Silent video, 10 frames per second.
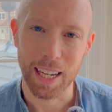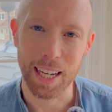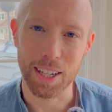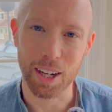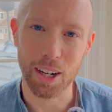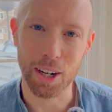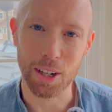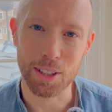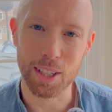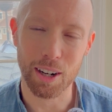and
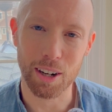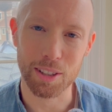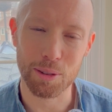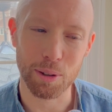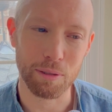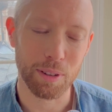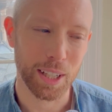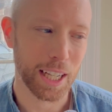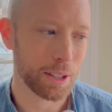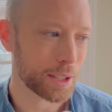our sort of
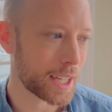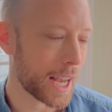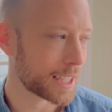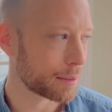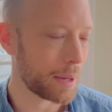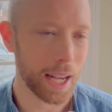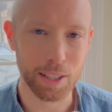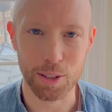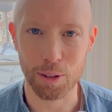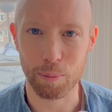inner
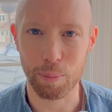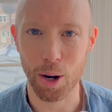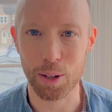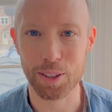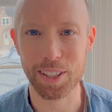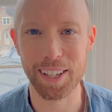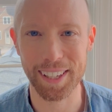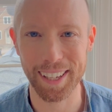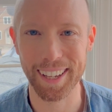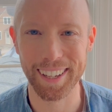taskmaster parts
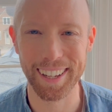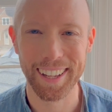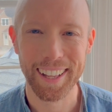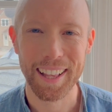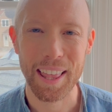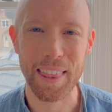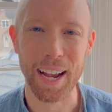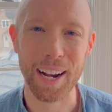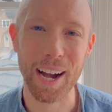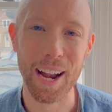
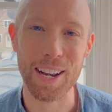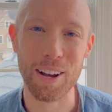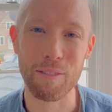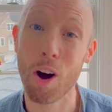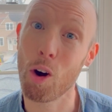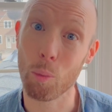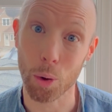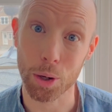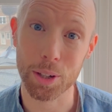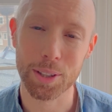that kind of
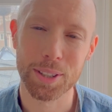homework.